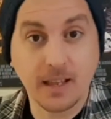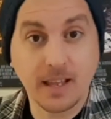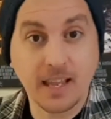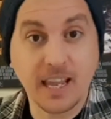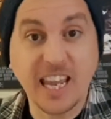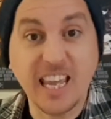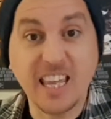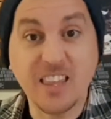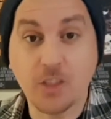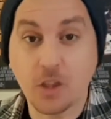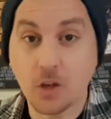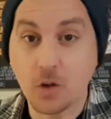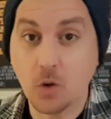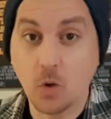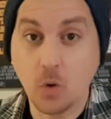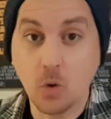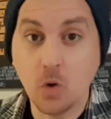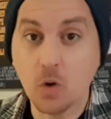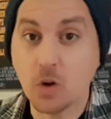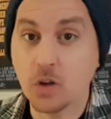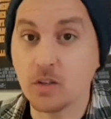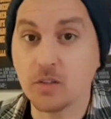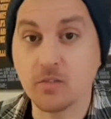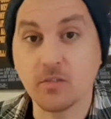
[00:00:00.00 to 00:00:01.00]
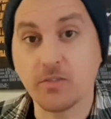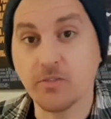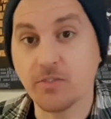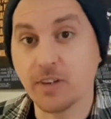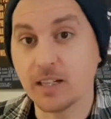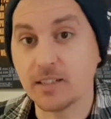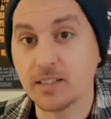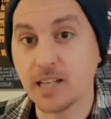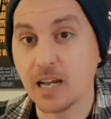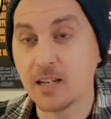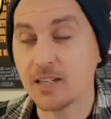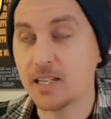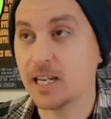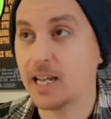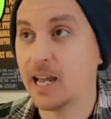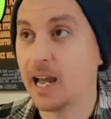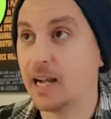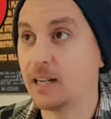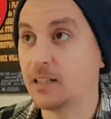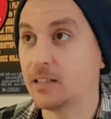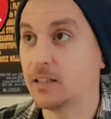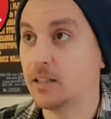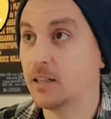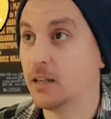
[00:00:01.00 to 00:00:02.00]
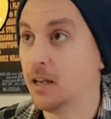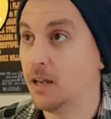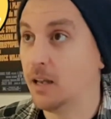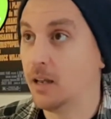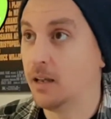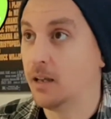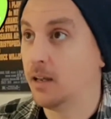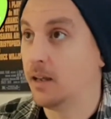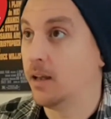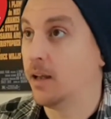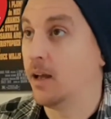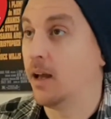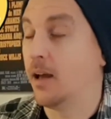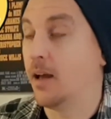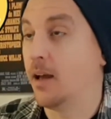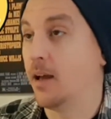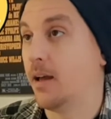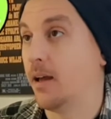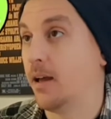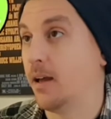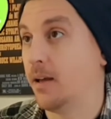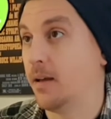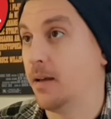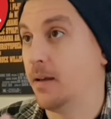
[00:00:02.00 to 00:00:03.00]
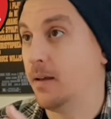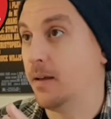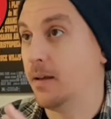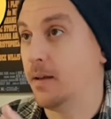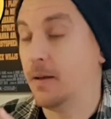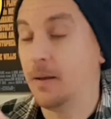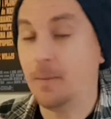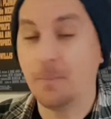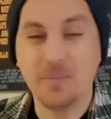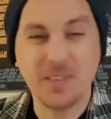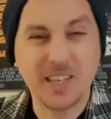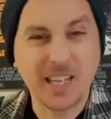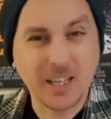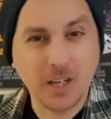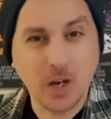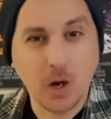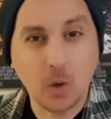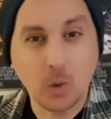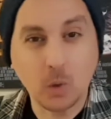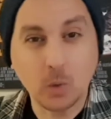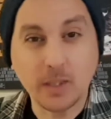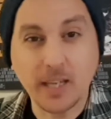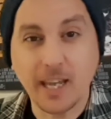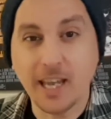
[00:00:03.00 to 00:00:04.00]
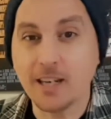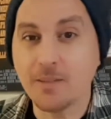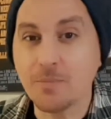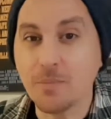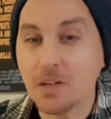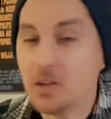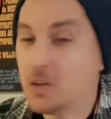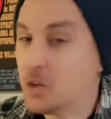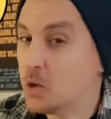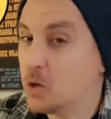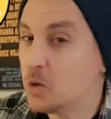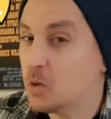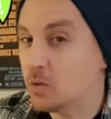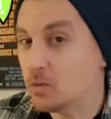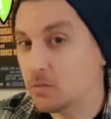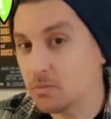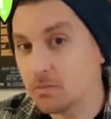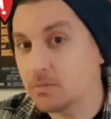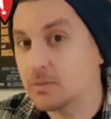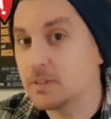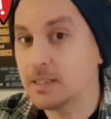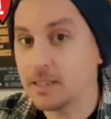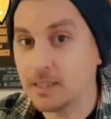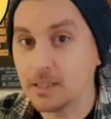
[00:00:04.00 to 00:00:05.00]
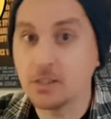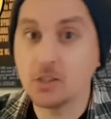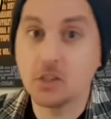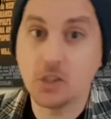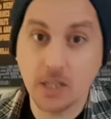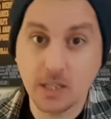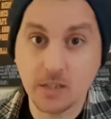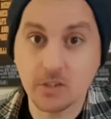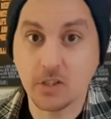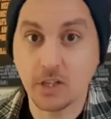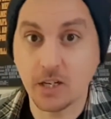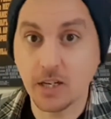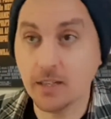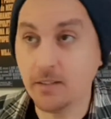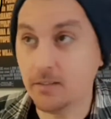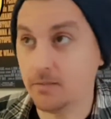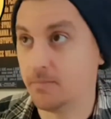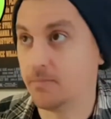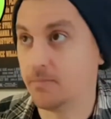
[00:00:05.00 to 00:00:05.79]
Ethan Hawke, he's a fantastic actor. Nicole Kidman, who, she's good.